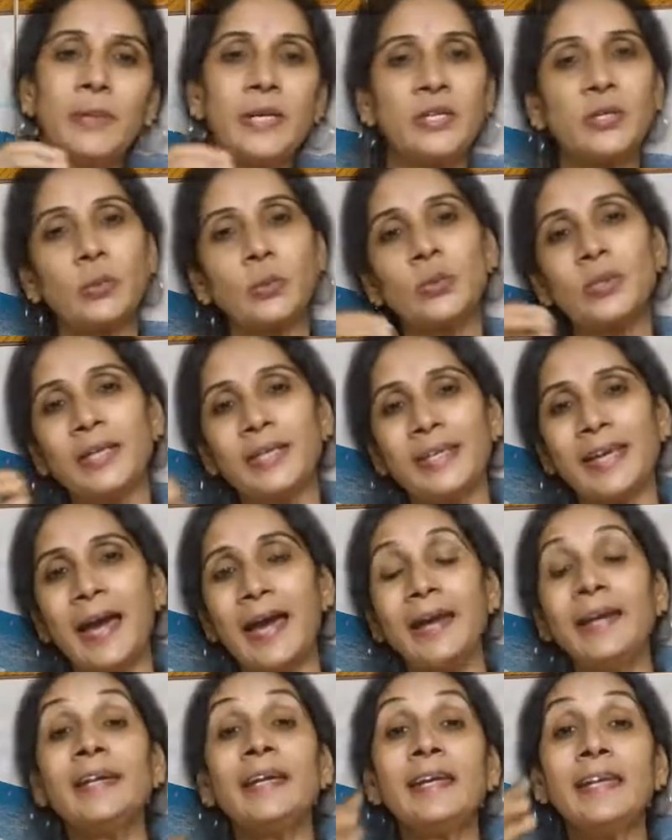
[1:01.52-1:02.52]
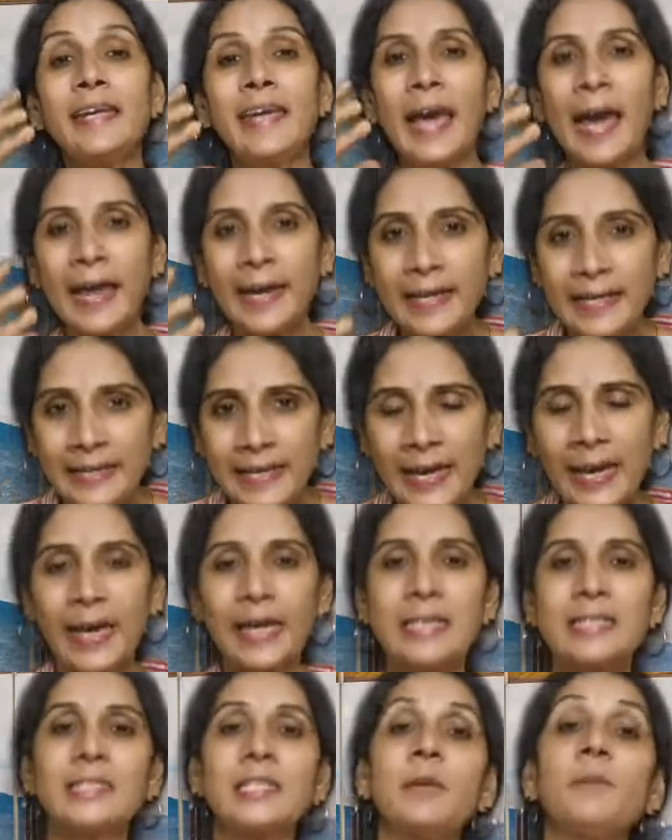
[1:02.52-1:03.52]
beetroot and carrot
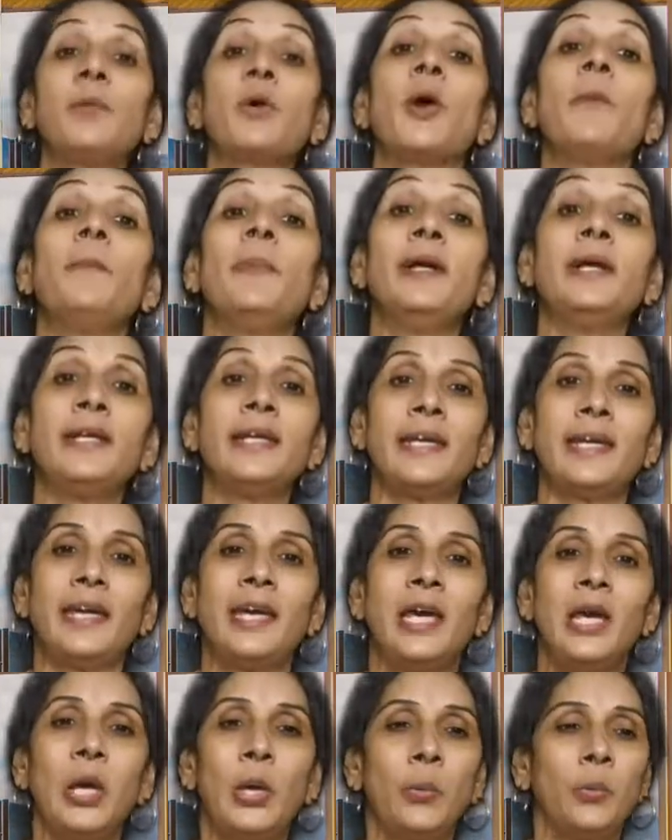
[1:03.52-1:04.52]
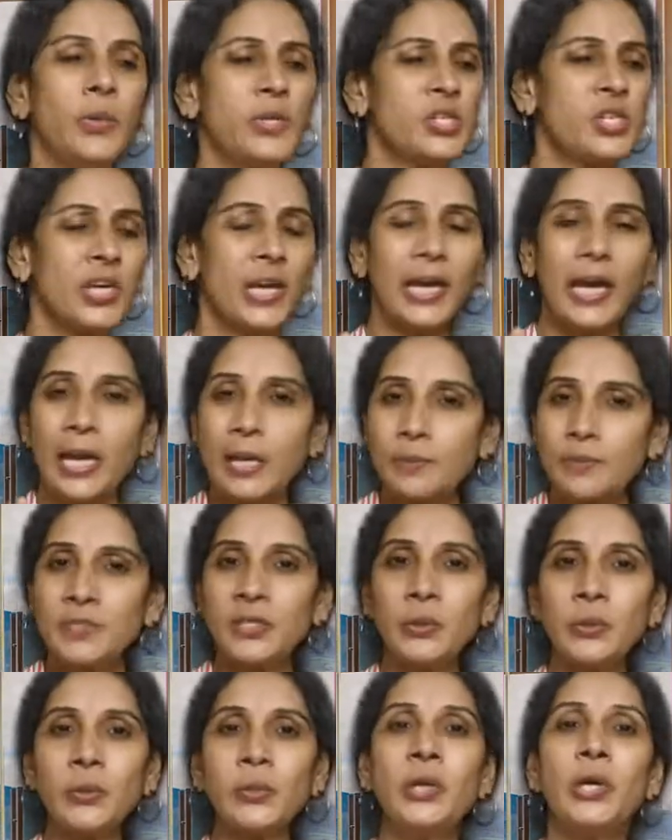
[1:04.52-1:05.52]
has the property which helps
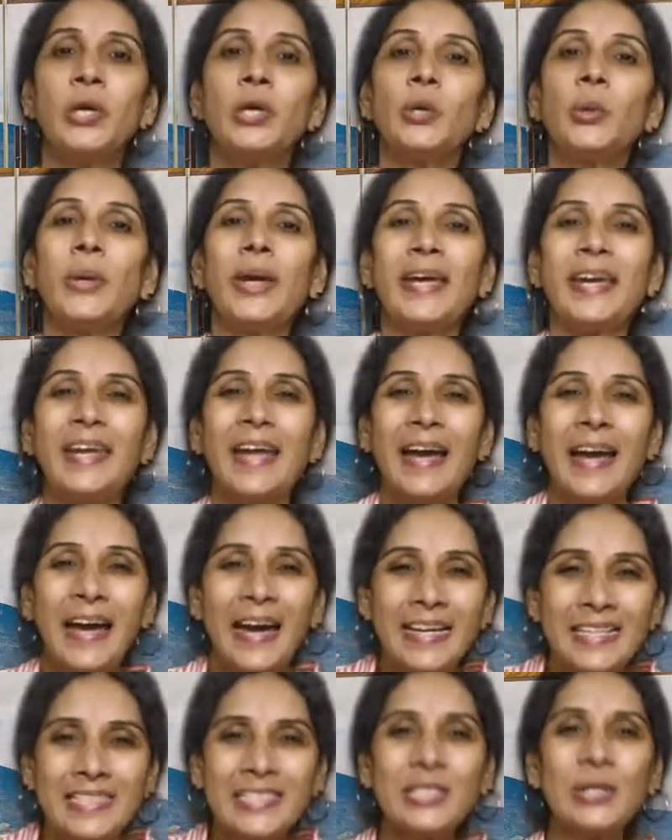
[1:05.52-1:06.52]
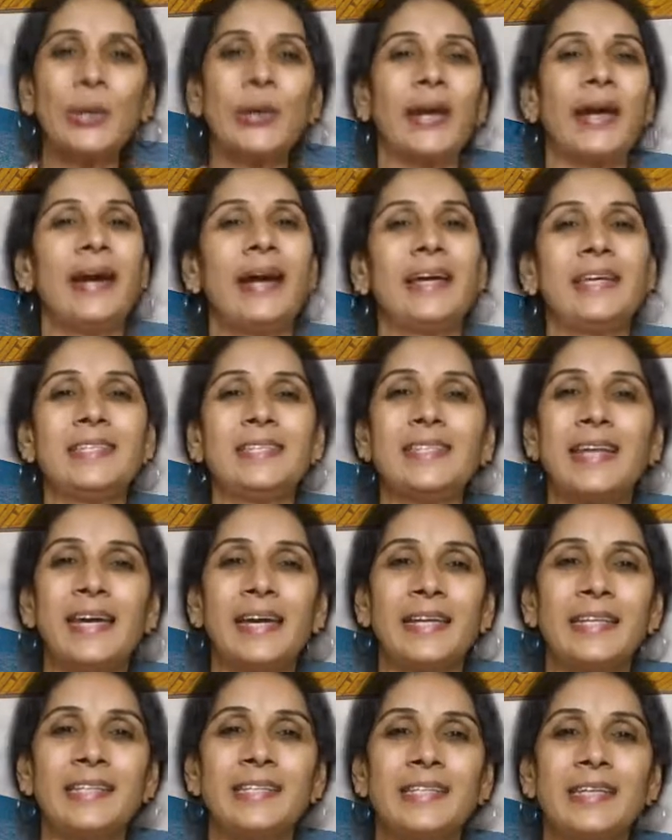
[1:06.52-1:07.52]
you to enhance your
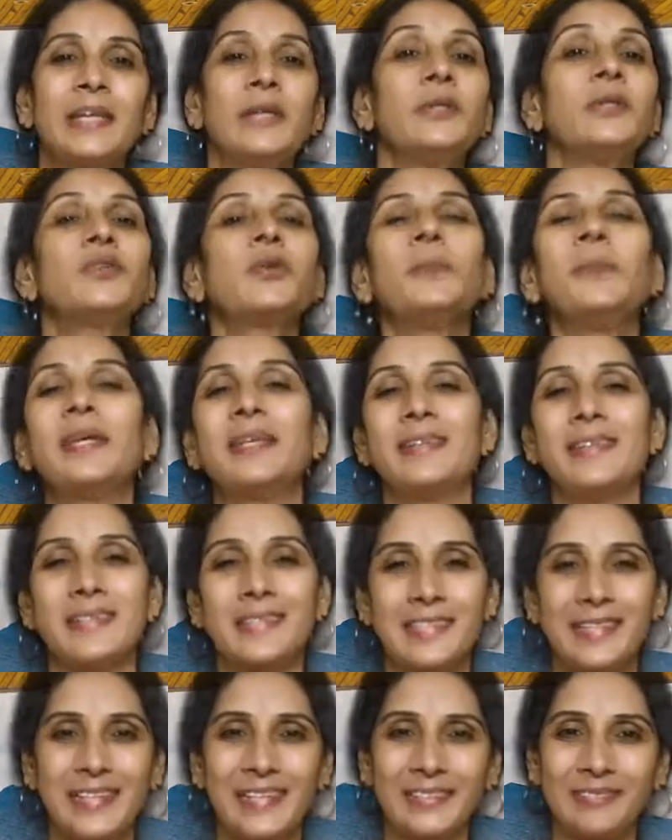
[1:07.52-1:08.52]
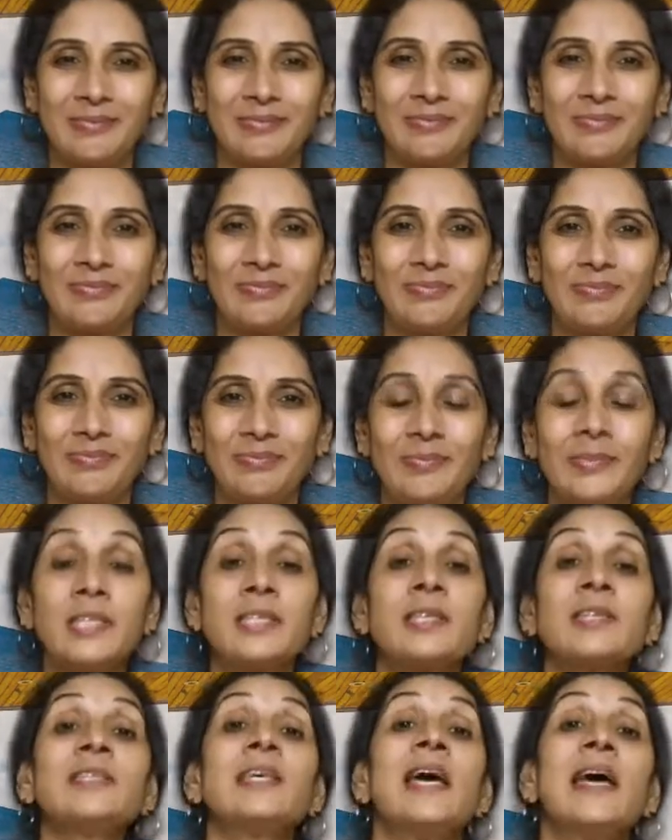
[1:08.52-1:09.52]
eyesight tremendously.
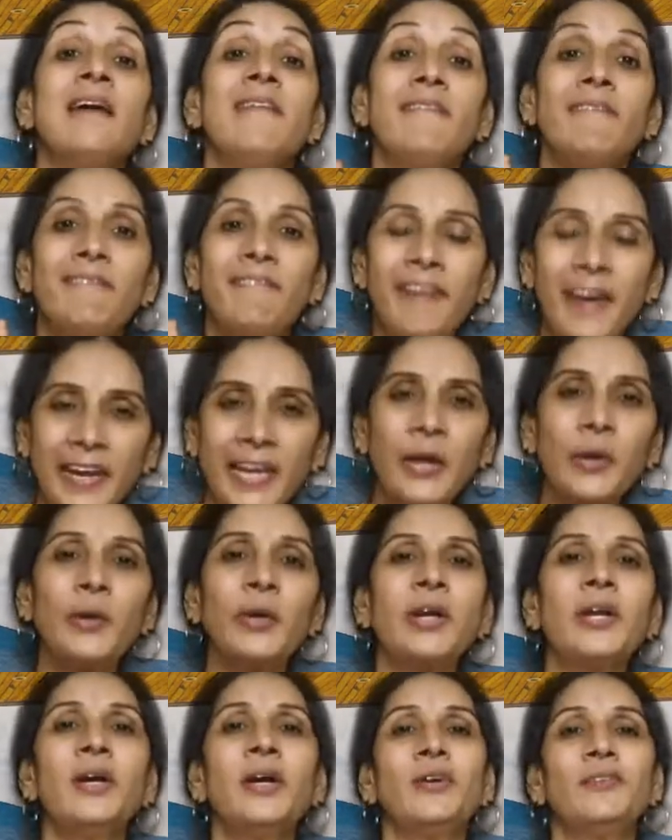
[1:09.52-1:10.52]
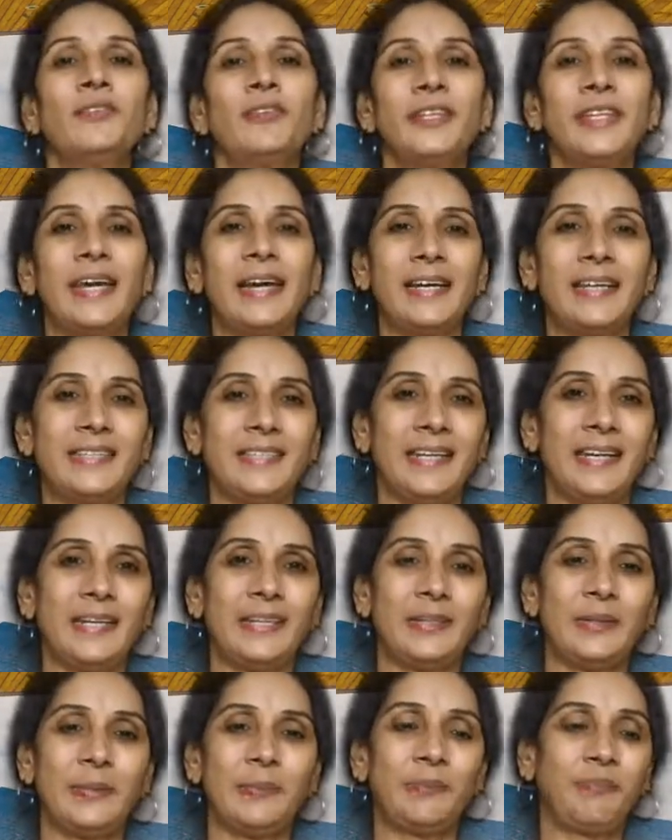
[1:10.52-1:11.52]
This is very good for the
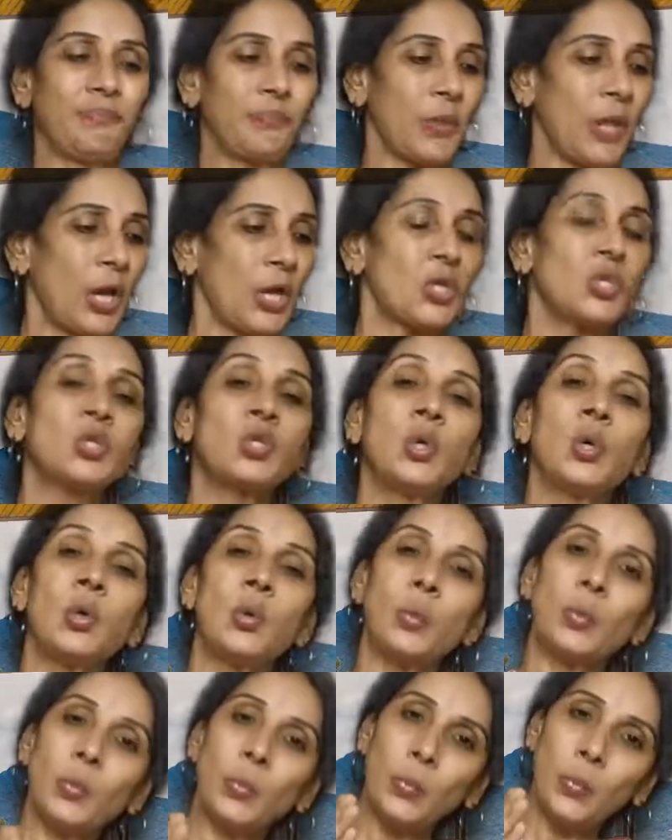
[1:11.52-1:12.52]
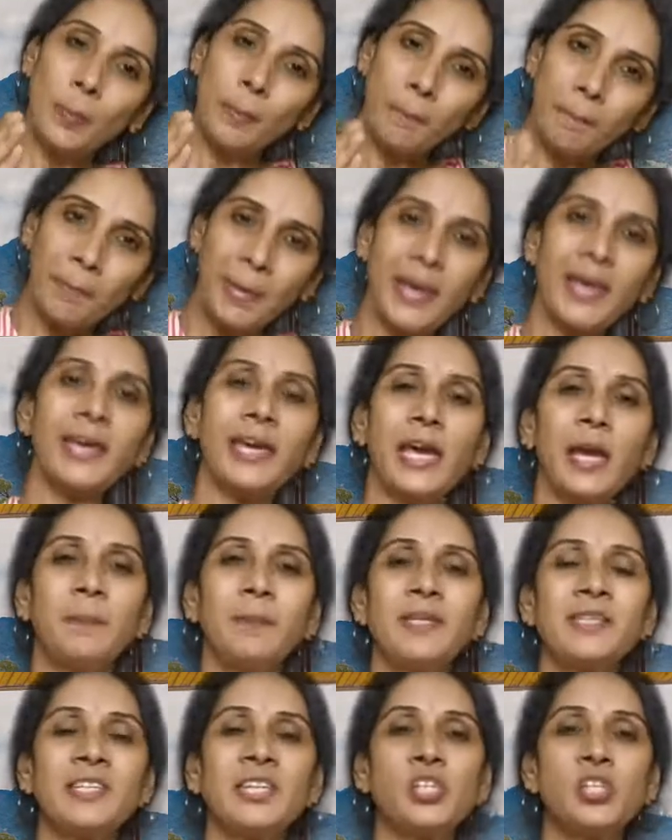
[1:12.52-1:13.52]
eyesight. So make
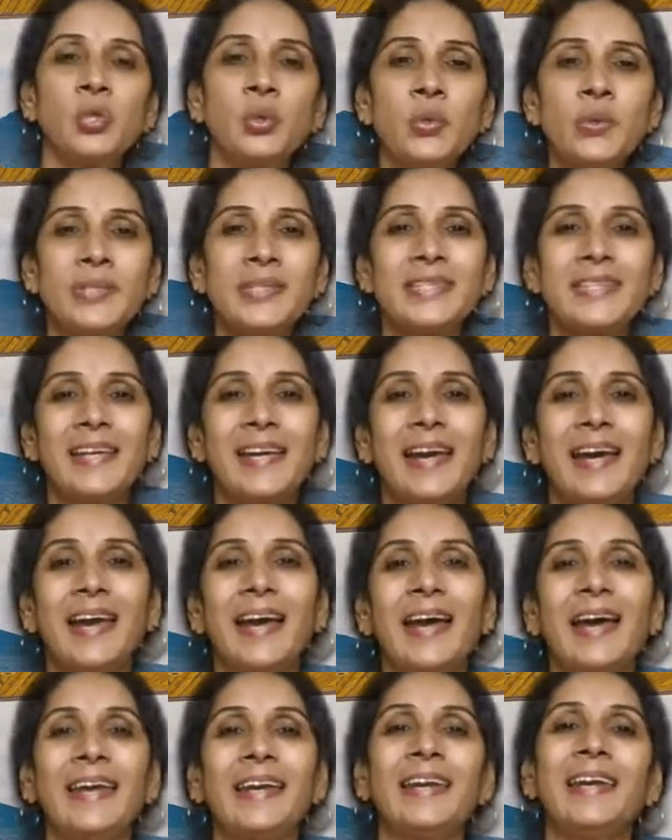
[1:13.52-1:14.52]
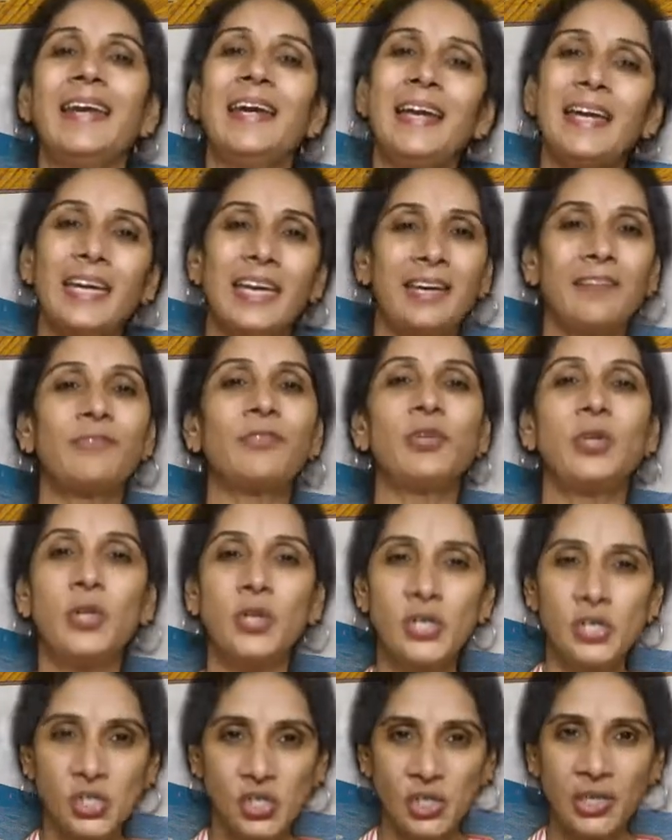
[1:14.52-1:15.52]
ABC juice and give to
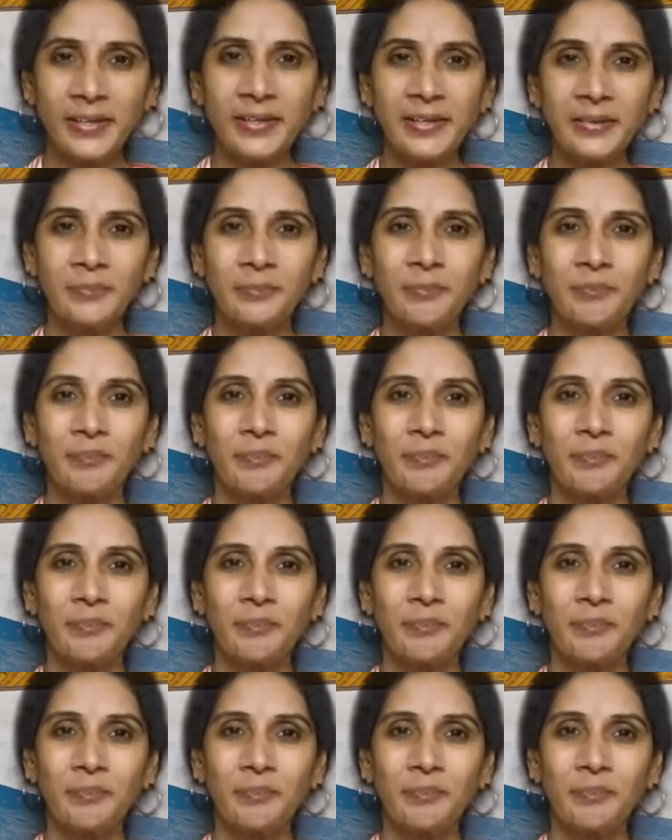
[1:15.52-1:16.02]
your children.